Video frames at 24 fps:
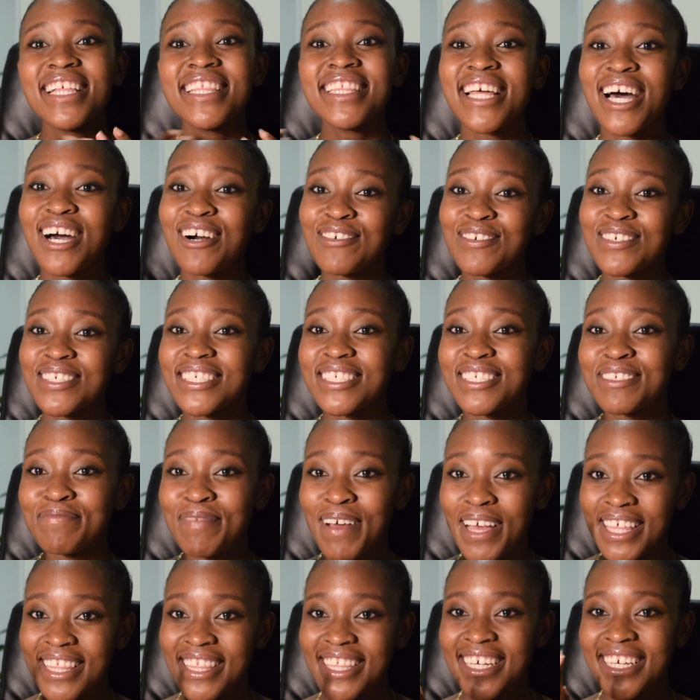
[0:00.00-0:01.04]
That was
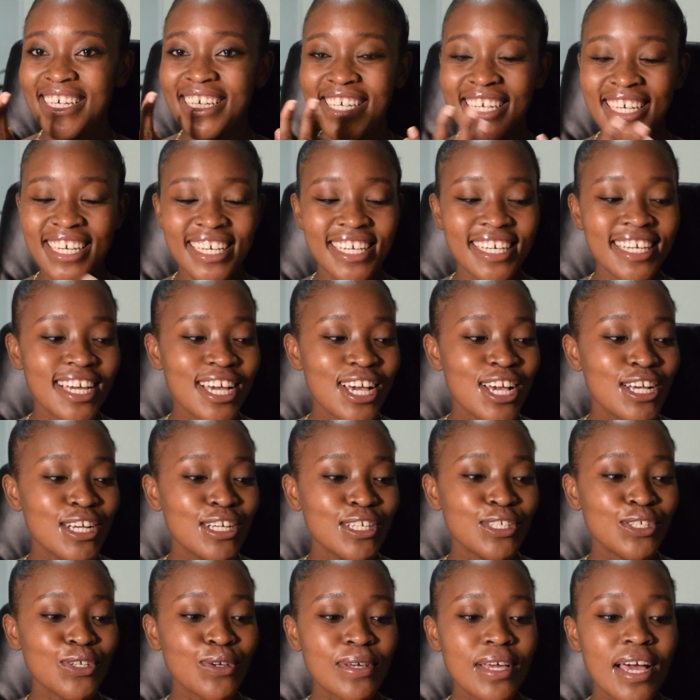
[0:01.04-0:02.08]
my thinking.
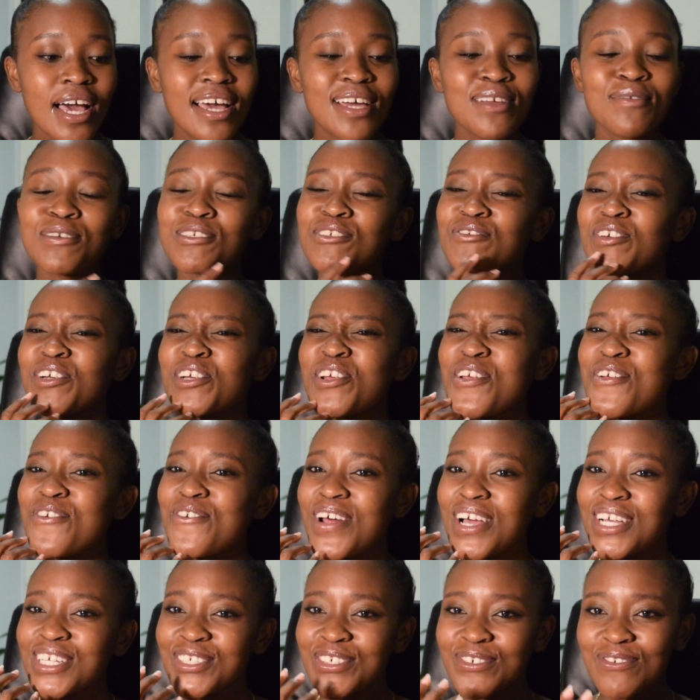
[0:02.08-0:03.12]
So yeah, it was very
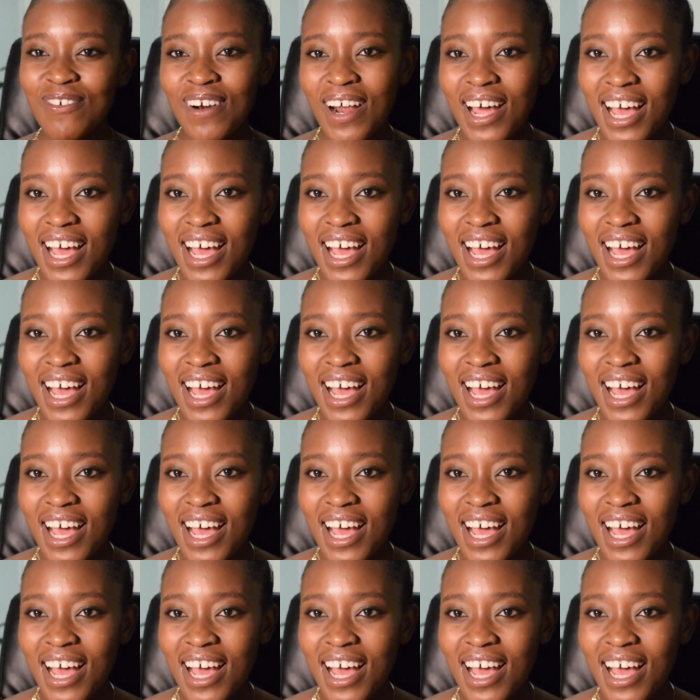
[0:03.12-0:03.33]
rush.